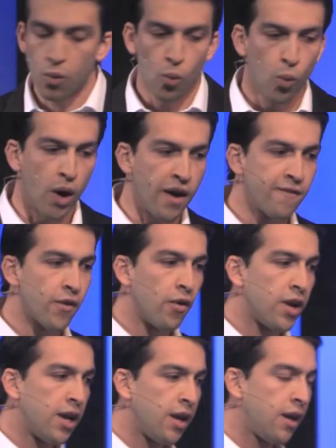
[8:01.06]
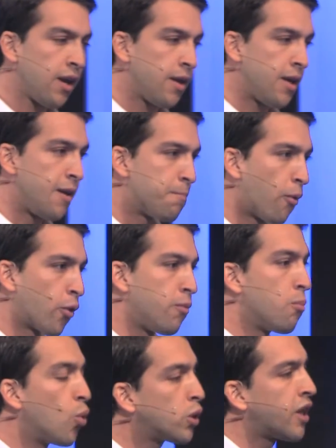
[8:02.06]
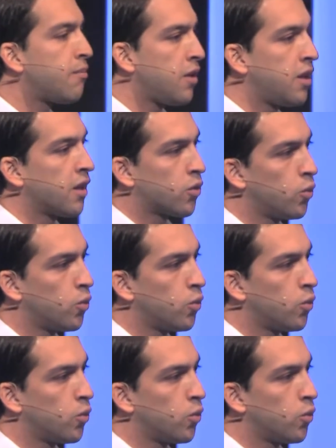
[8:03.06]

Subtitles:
One very important multimedia